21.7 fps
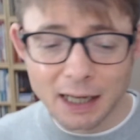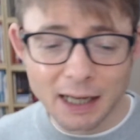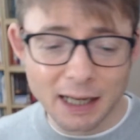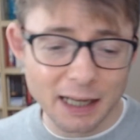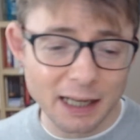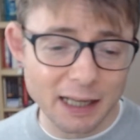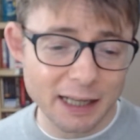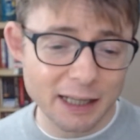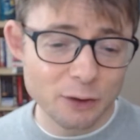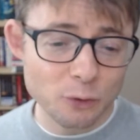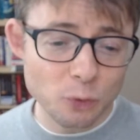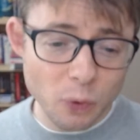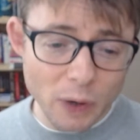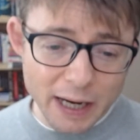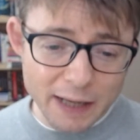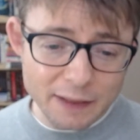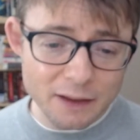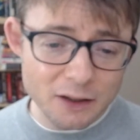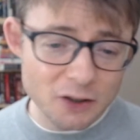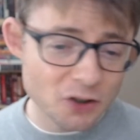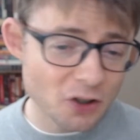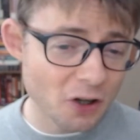And
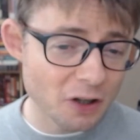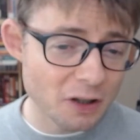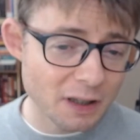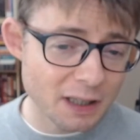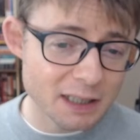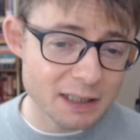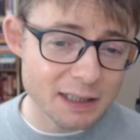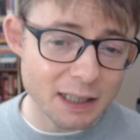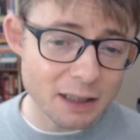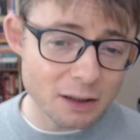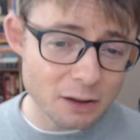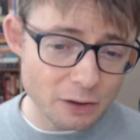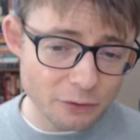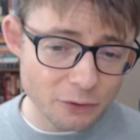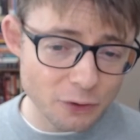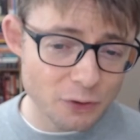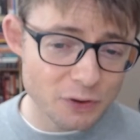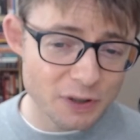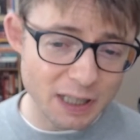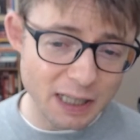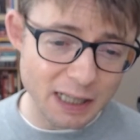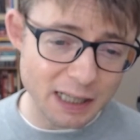when the journalist
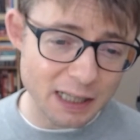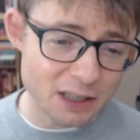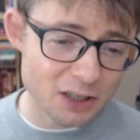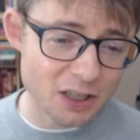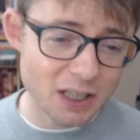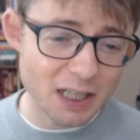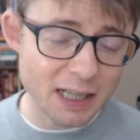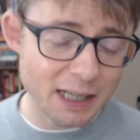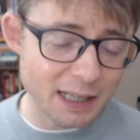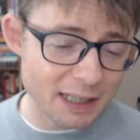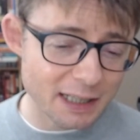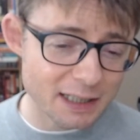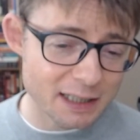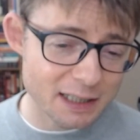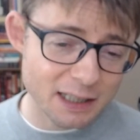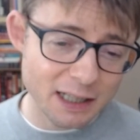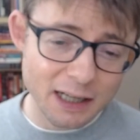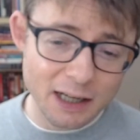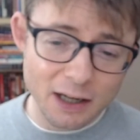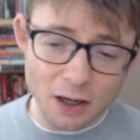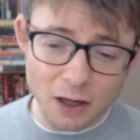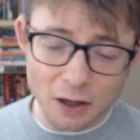interviews E, she
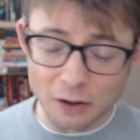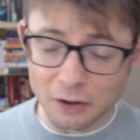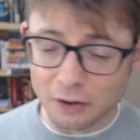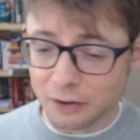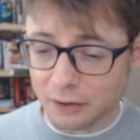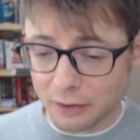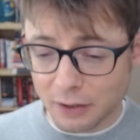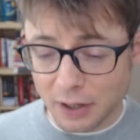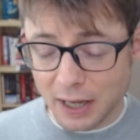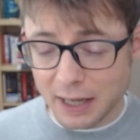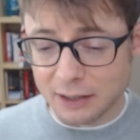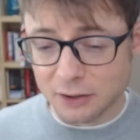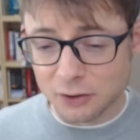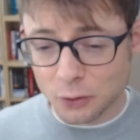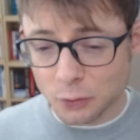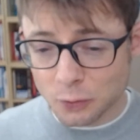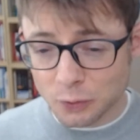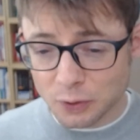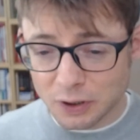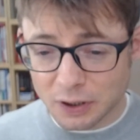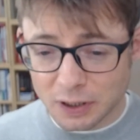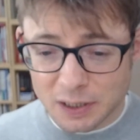is, as
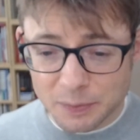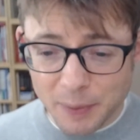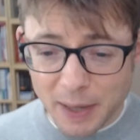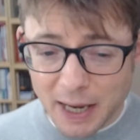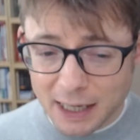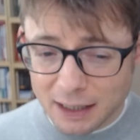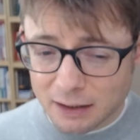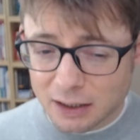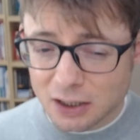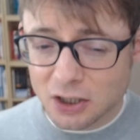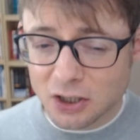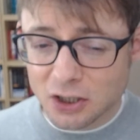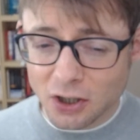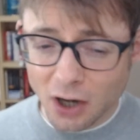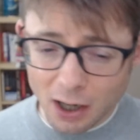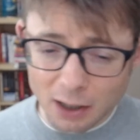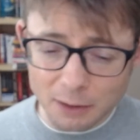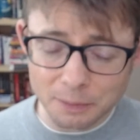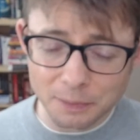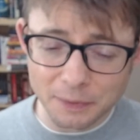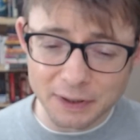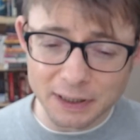you would expect,
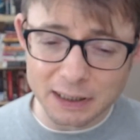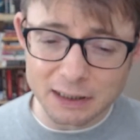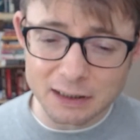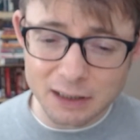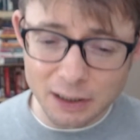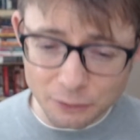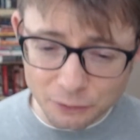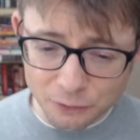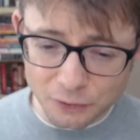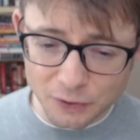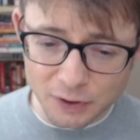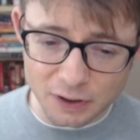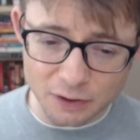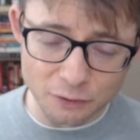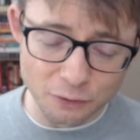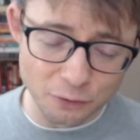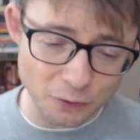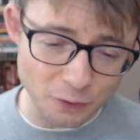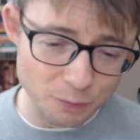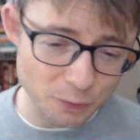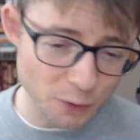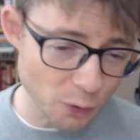sharply different
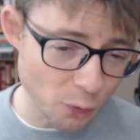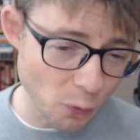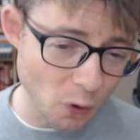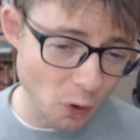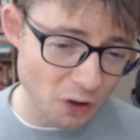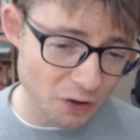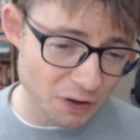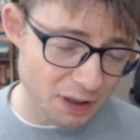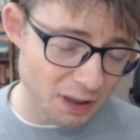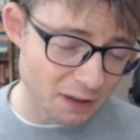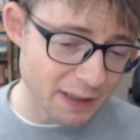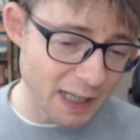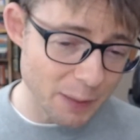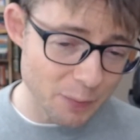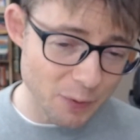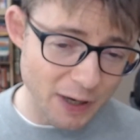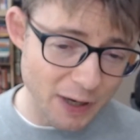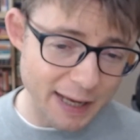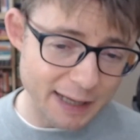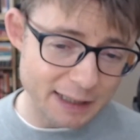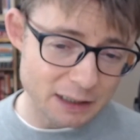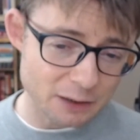from Kwon, the
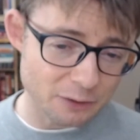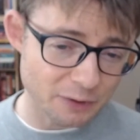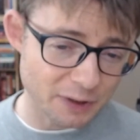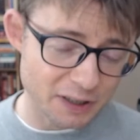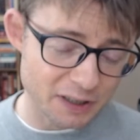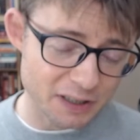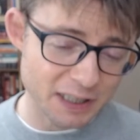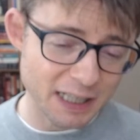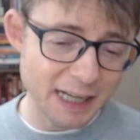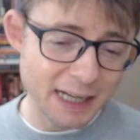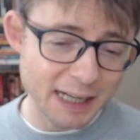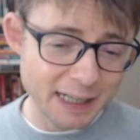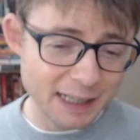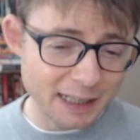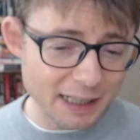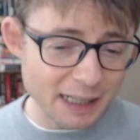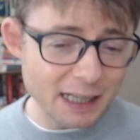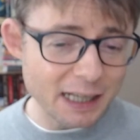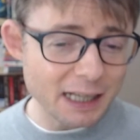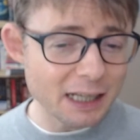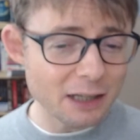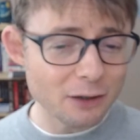labor activist.
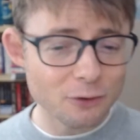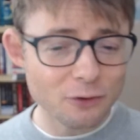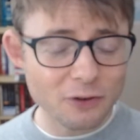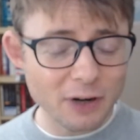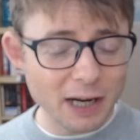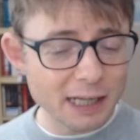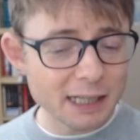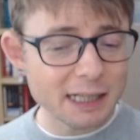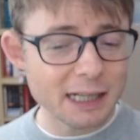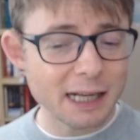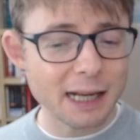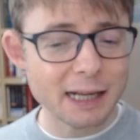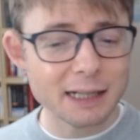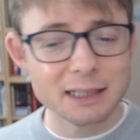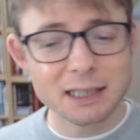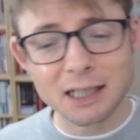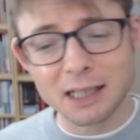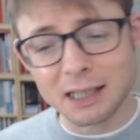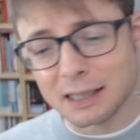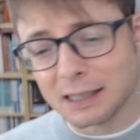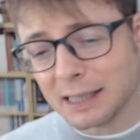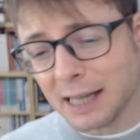E radiates
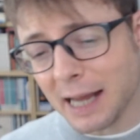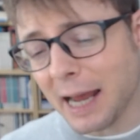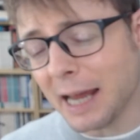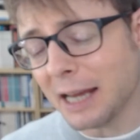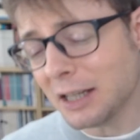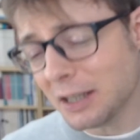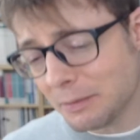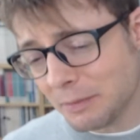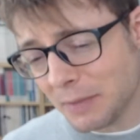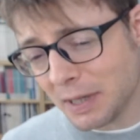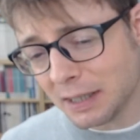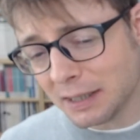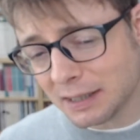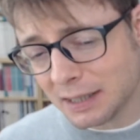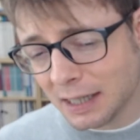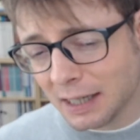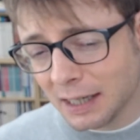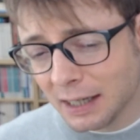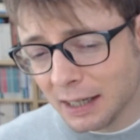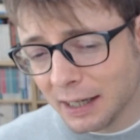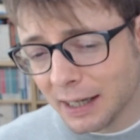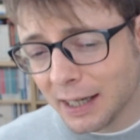contentment,
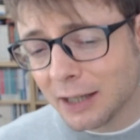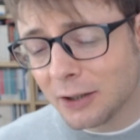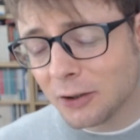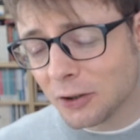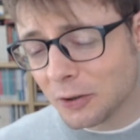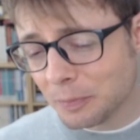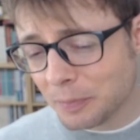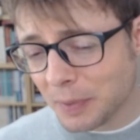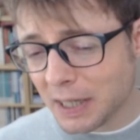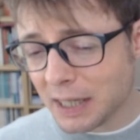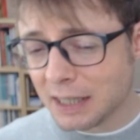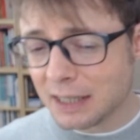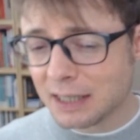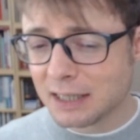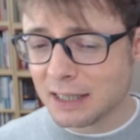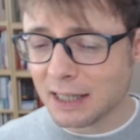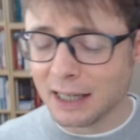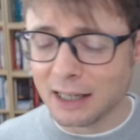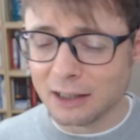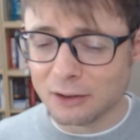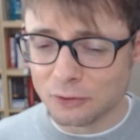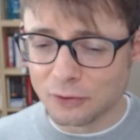inner
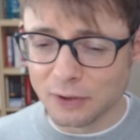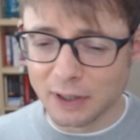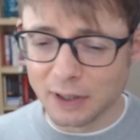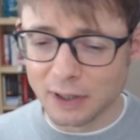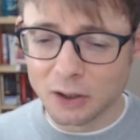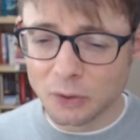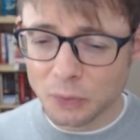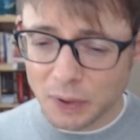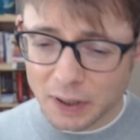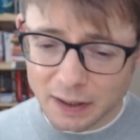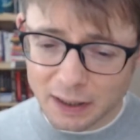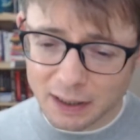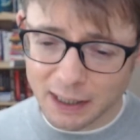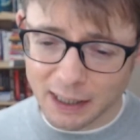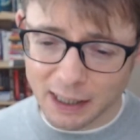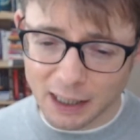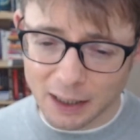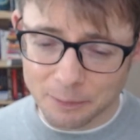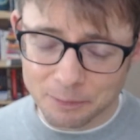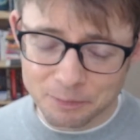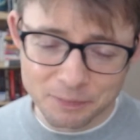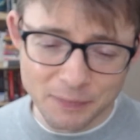peace, and
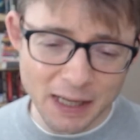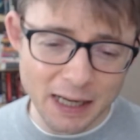tranquility.